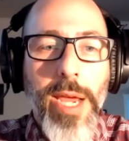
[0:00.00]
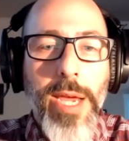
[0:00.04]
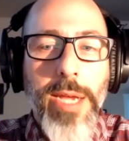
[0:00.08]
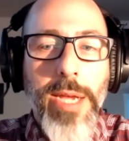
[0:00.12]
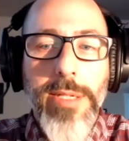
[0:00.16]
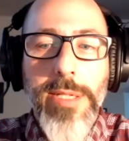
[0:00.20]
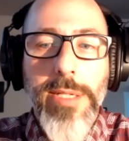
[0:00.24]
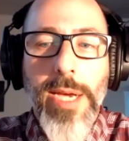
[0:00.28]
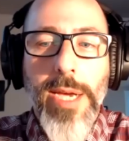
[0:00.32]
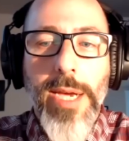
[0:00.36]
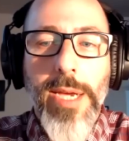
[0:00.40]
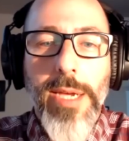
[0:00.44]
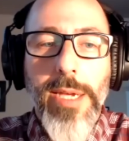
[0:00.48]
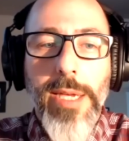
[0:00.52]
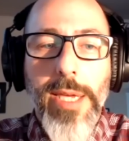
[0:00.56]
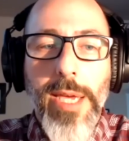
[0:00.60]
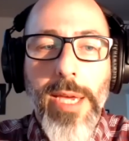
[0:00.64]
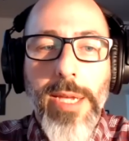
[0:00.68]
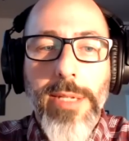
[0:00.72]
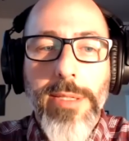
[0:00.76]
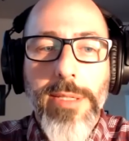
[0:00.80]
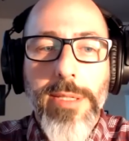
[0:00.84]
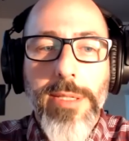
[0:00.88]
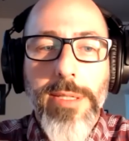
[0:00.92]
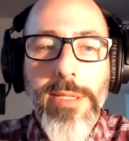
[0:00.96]
Anti
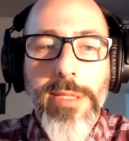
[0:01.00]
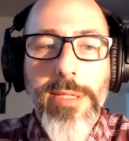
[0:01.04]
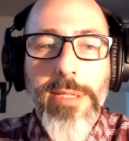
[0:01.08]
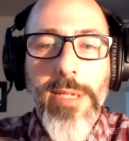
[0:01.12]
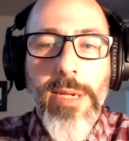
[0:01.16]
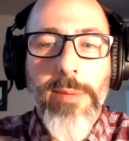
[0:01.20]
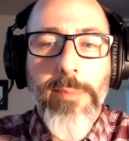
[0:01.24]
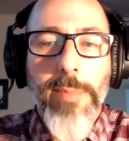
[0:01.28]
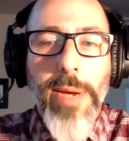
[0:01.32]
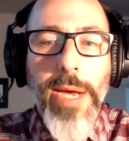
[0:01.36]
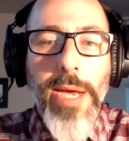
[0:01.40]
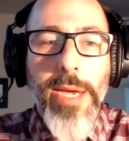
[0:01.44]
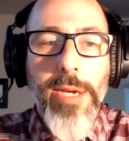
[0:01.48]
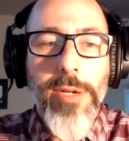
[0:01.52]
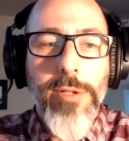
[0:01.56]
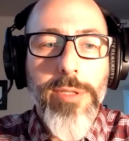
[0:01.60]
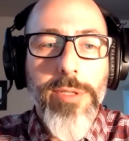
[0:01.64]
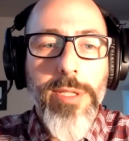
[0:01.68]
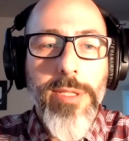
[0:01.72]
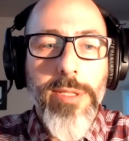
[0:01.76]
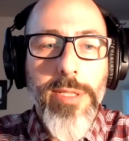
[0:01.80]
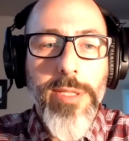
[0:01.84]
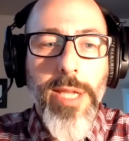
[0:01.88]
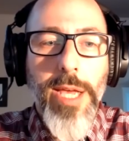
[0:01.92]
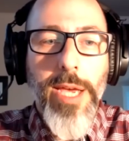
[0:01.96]
against, and bios
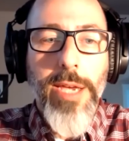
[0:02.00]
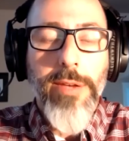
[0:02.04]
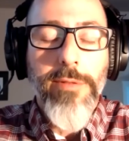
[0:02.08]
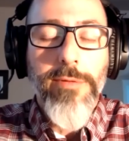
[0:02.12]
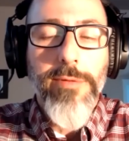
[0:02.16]
is life.